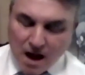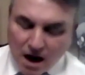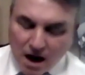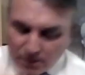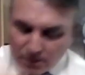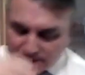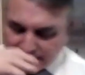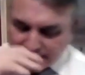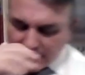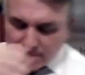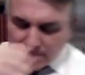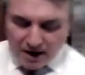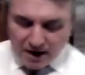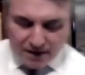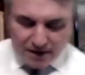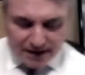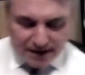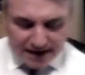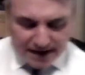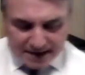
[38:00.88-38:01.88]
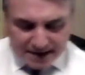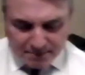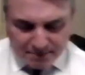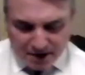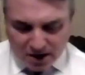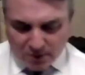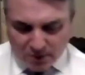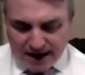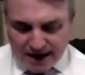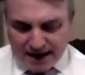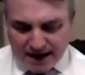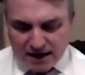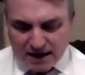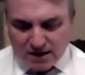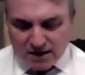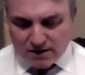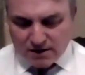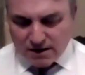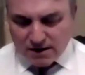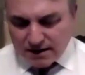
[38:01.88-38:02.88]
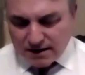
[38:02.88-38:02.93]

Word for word: And I will say one thing here, by the way. You know,